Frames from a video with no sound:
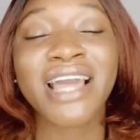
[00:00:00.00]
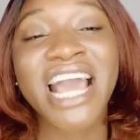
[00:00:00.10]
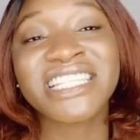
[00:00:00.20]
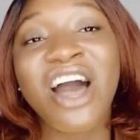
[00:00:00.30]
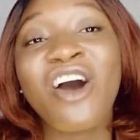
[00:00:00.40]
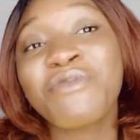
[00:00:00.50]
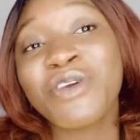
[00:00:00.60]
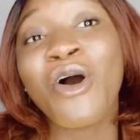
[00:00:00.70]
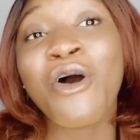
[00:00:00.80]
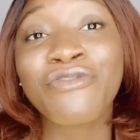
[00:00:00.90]
Guys, that will be
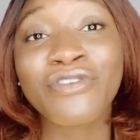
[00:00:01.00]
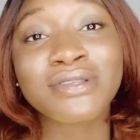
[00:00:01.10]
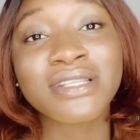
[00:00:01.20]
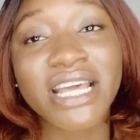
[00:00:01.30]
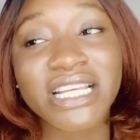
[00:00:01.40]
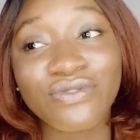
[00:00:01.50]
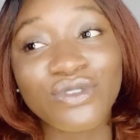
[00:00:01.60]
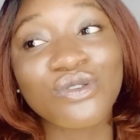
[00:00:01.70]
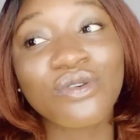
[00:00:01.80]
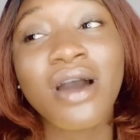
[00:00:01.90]
all for today's
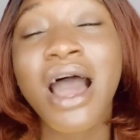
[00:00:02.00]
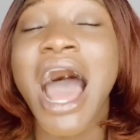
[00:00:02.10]
video.